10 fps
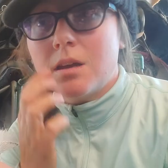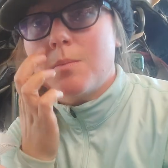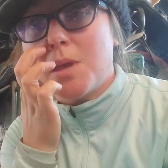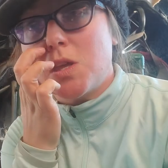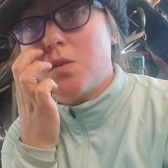
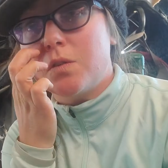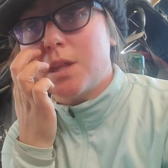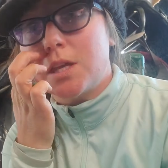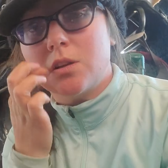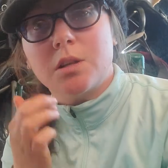make you feel
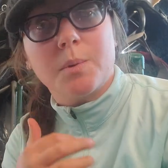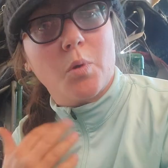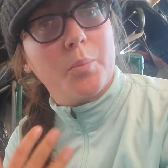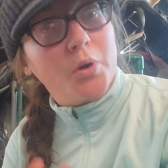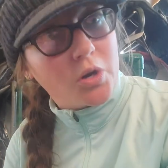like you're a little bit
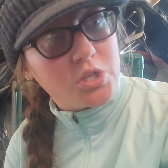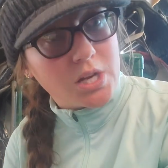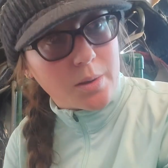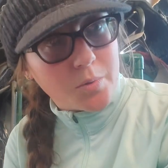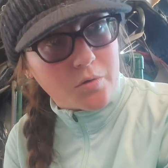more perched
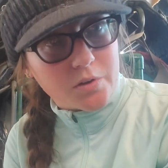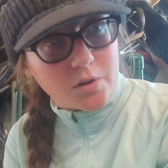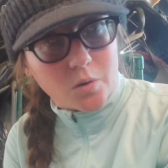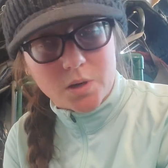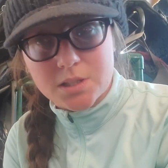up over
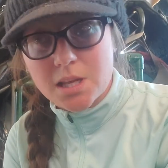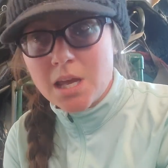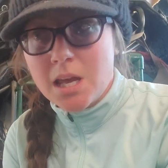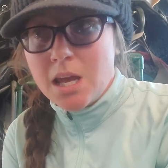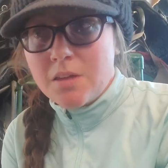your horse
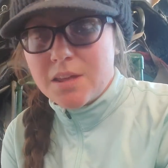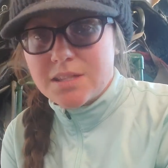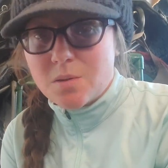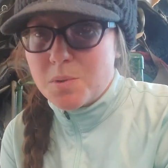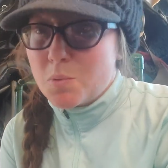than
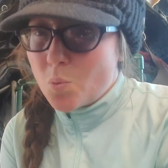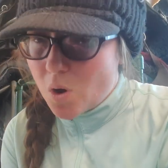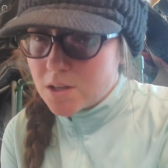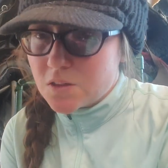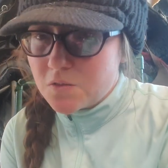some people
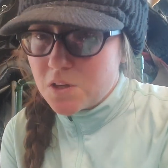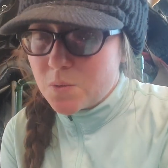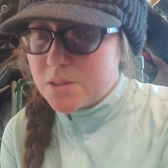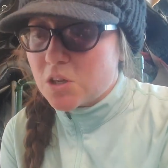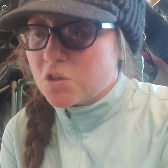want to feel
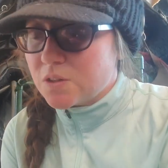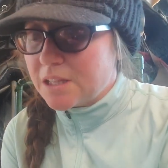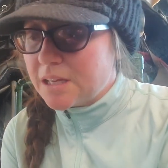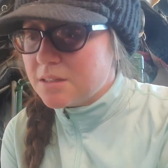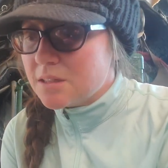when they're
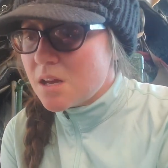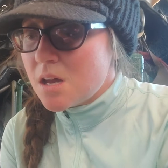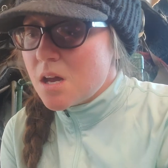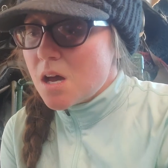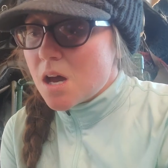treeless.
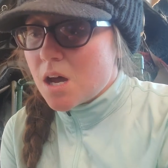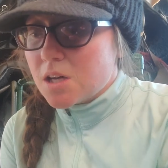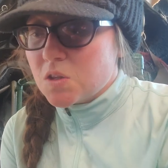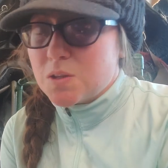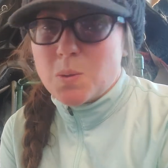Uh,
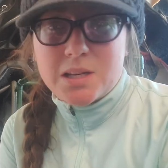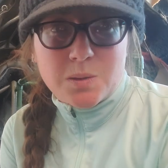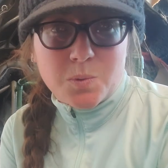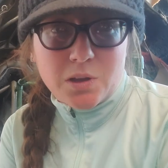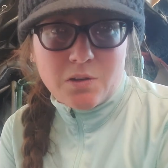so that's why I
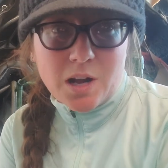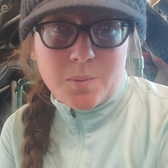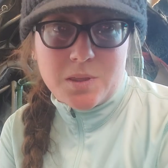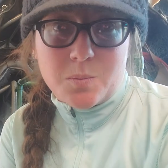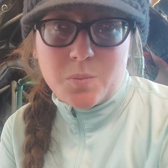typically
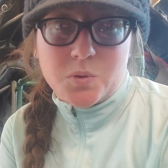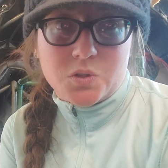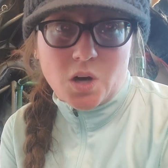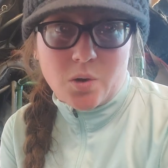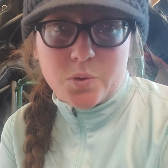recommend that people
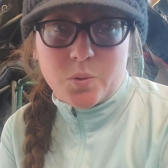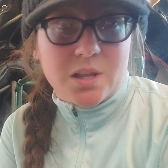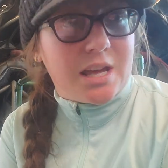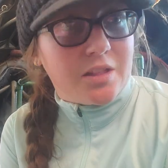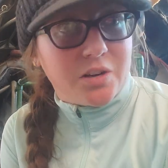start with one of
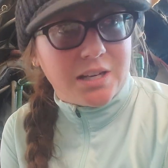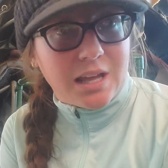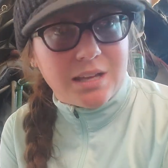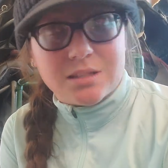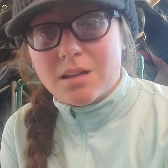the other
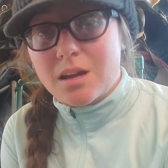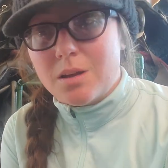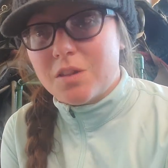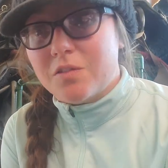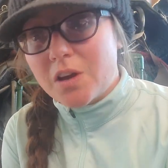inlays,
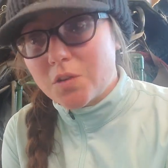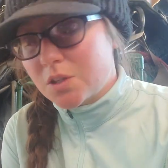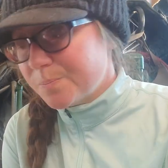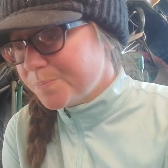uh, the felt